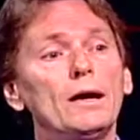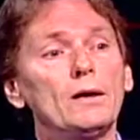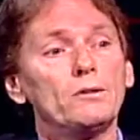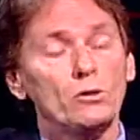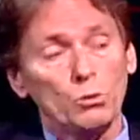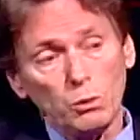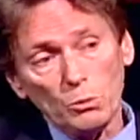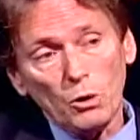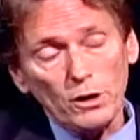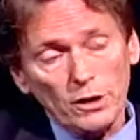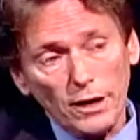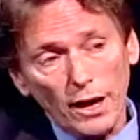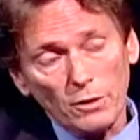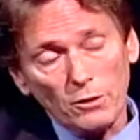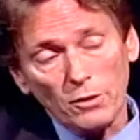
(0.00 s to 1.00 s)
So we want to
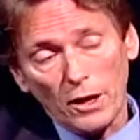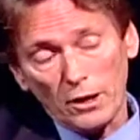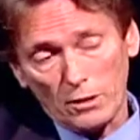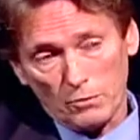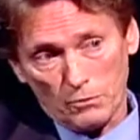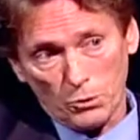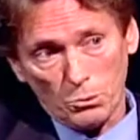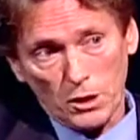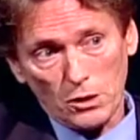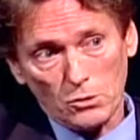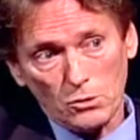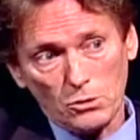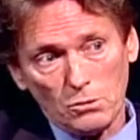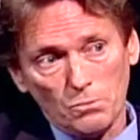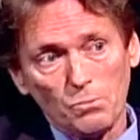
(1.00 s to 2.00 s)
gather that
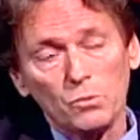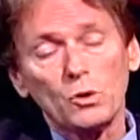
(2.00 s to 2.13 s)
information.